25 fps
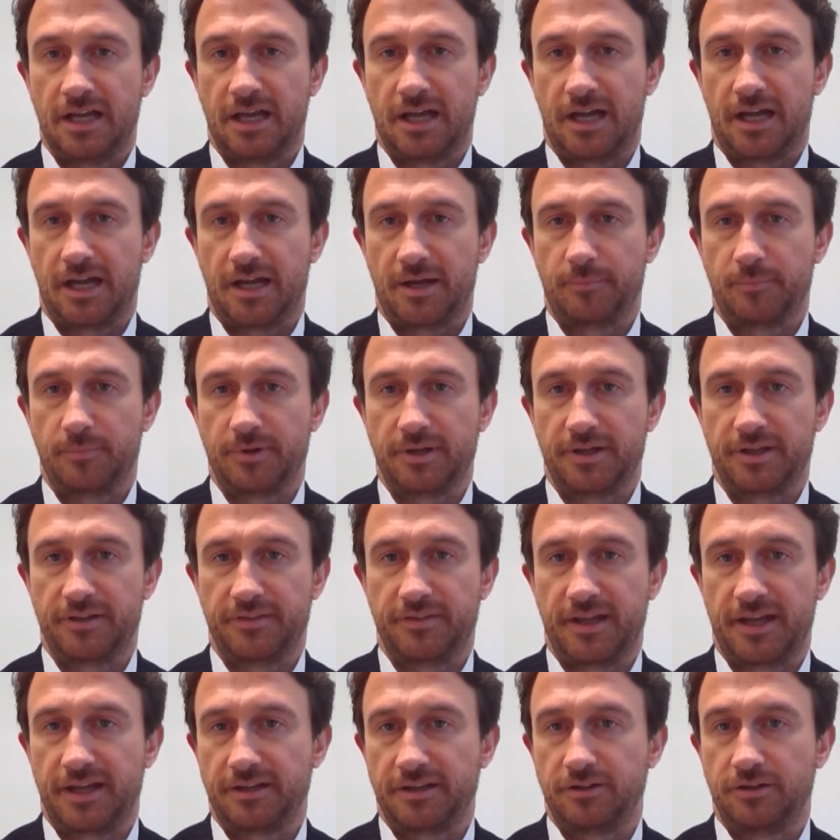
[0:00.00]

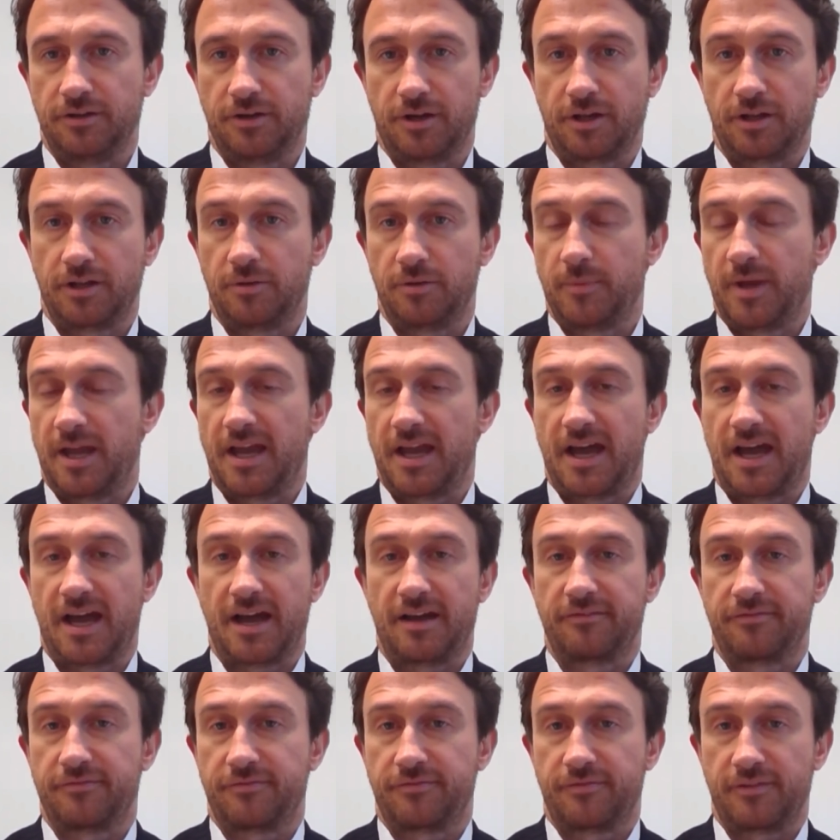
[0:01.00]
And then, you know, you may
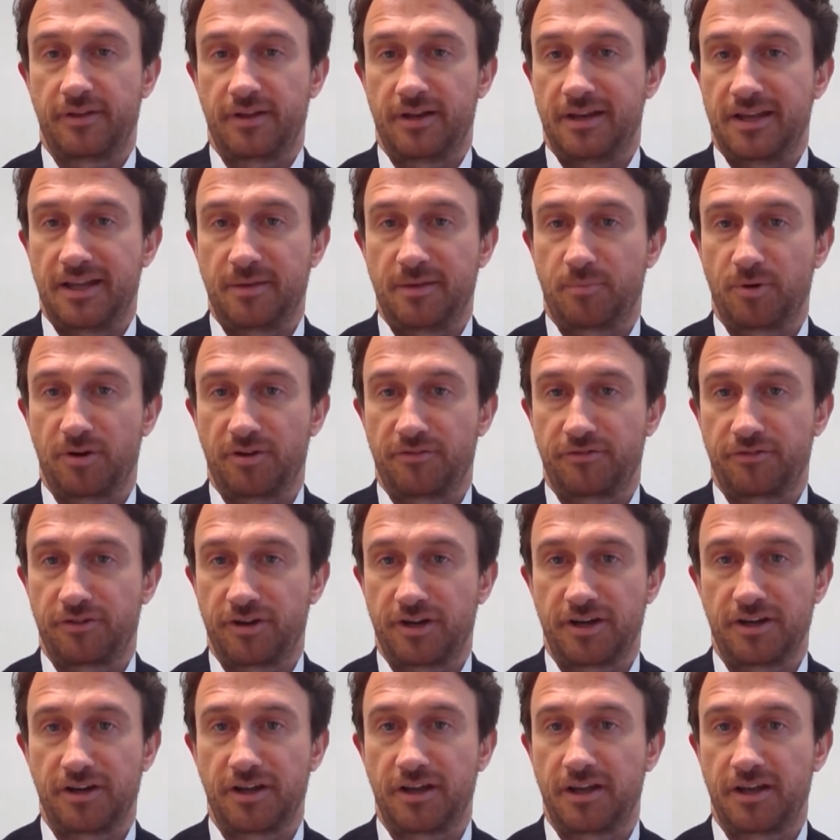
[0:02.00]
have Libra
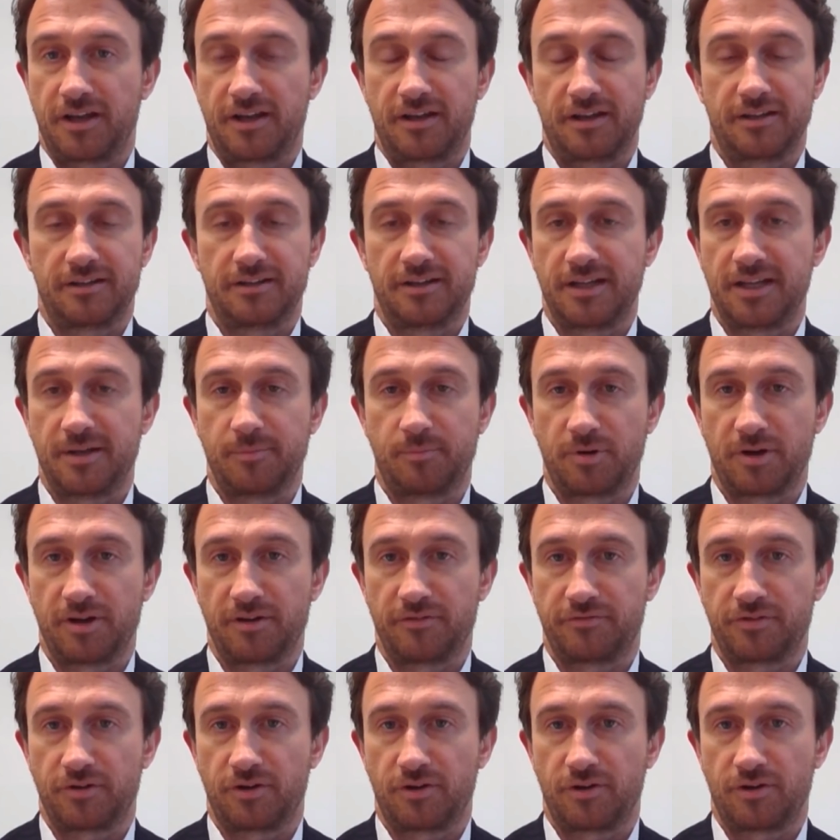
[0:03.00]
for India,
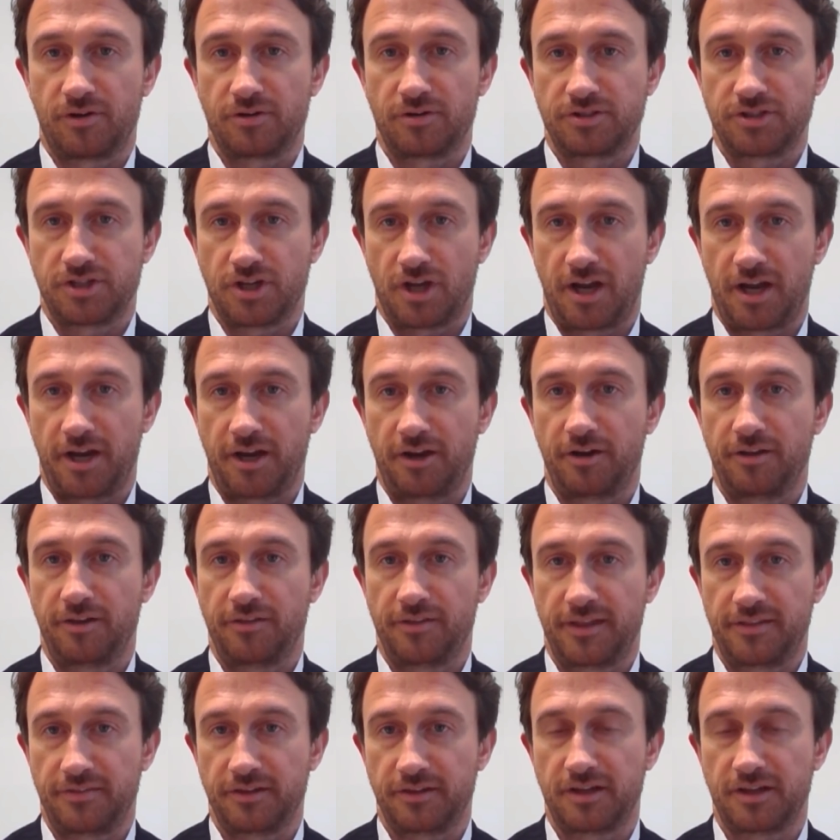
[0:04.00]
Libra for China,
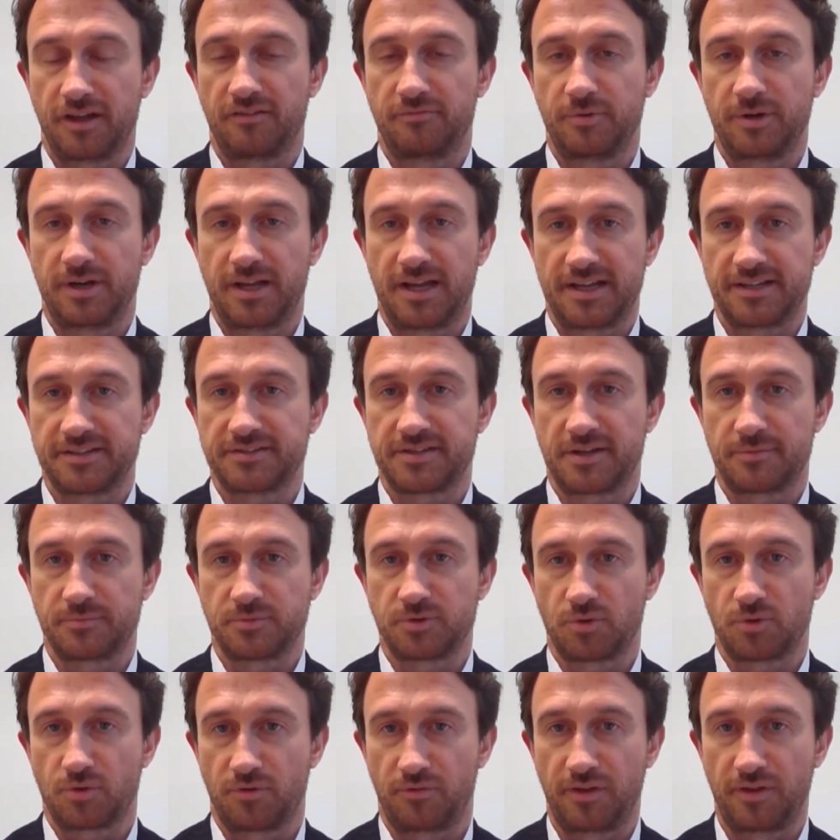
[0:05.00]
and then the government has
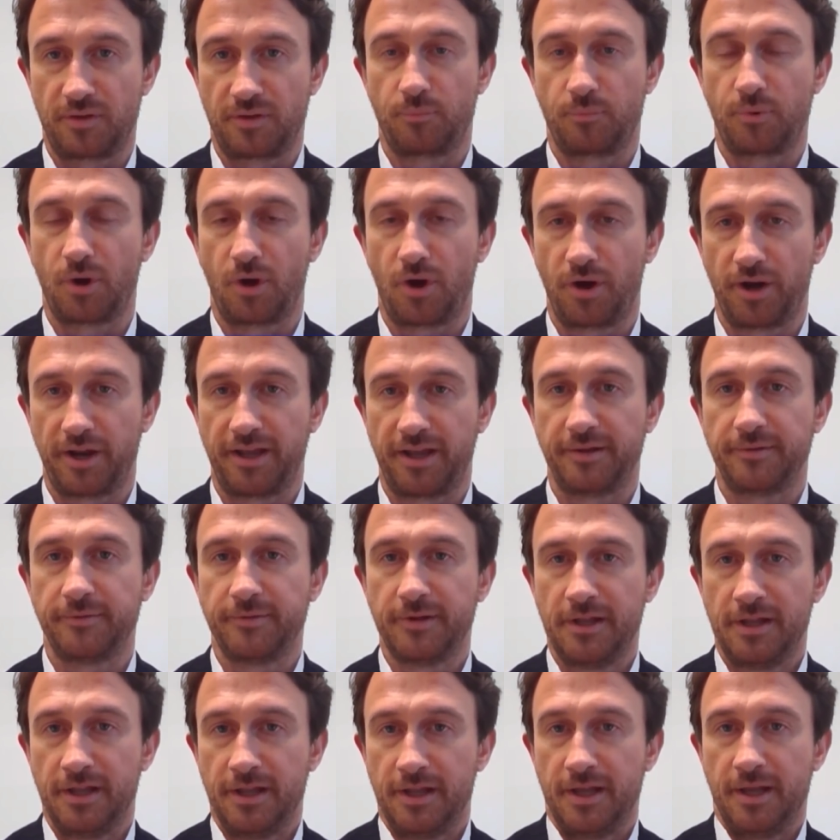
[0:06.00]
some sort of input on it.
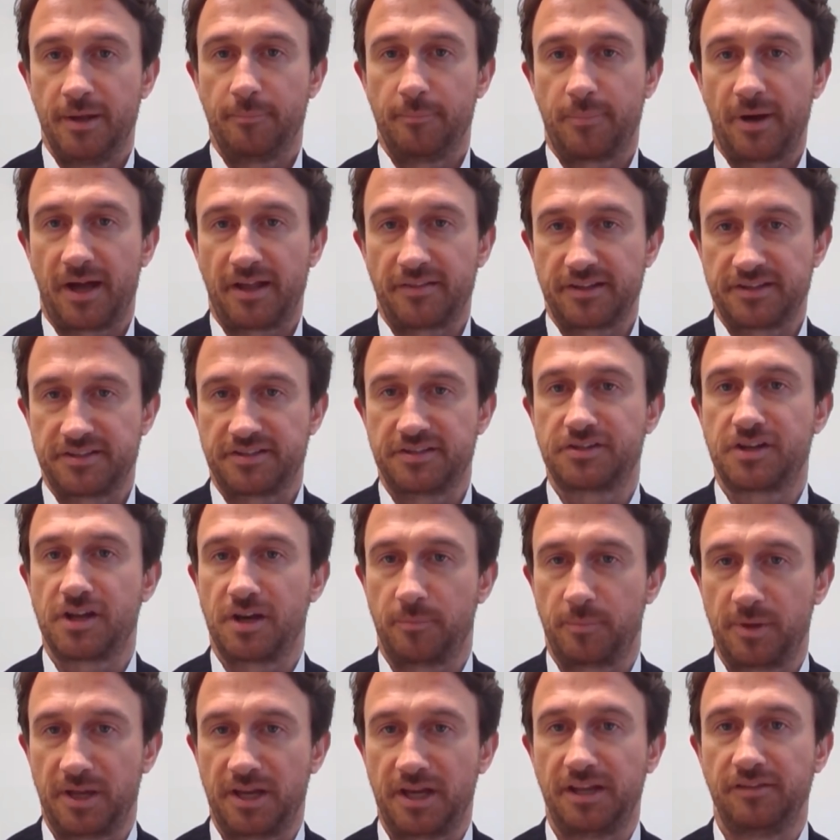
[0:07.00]
But this is
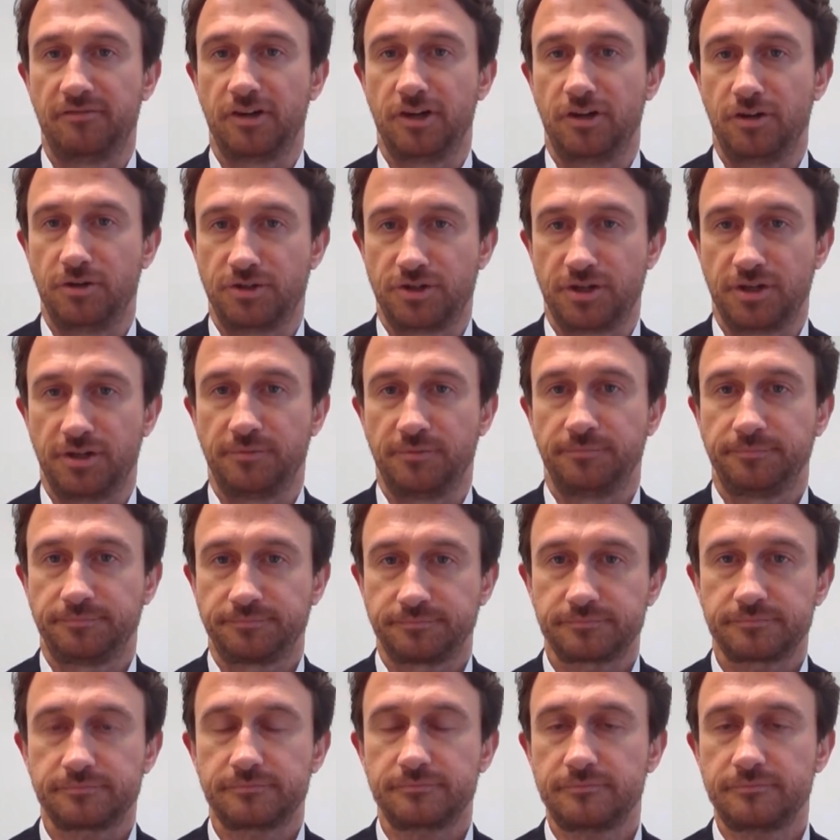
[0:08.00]
going to be an evolution.